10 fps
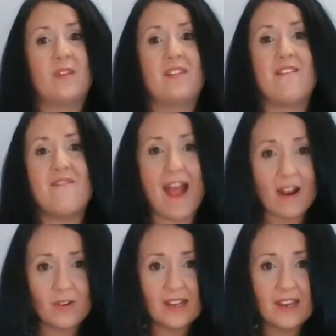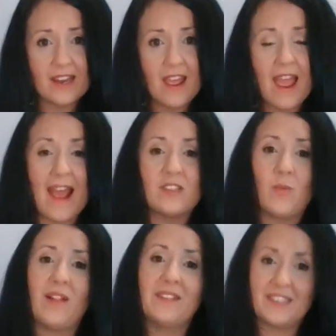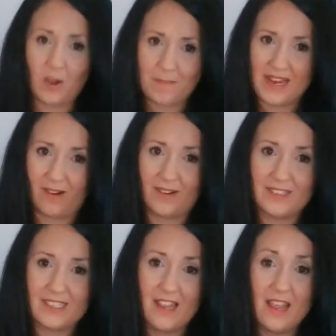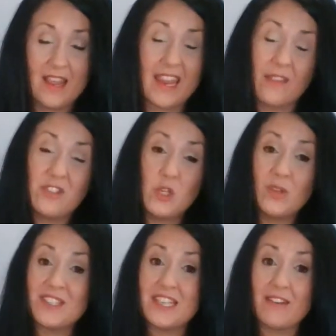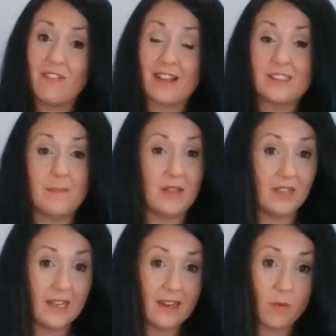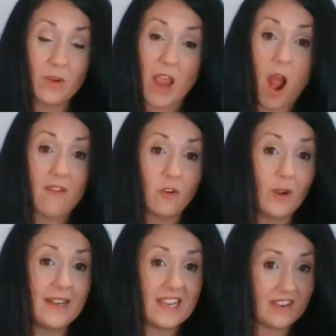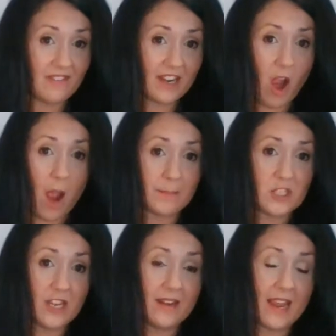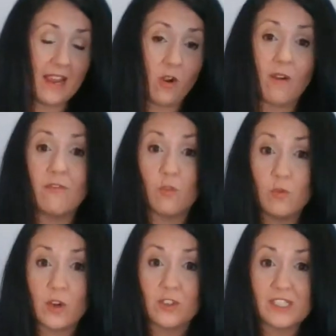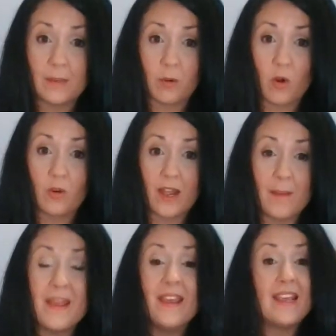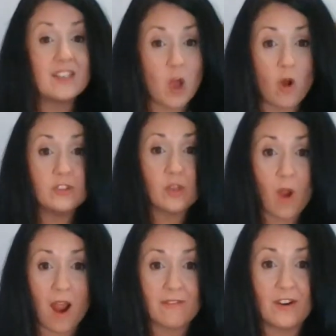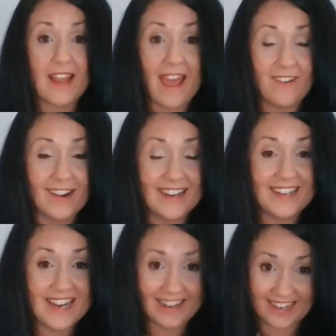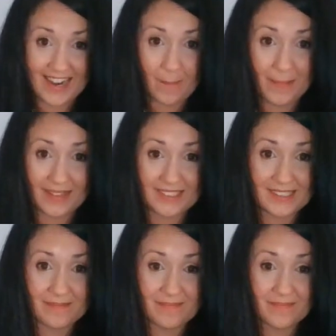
with the faculty as well as their peers. If students need flexibility, we offer an evening option, and our full nursing program is also offered at our Indiana campus.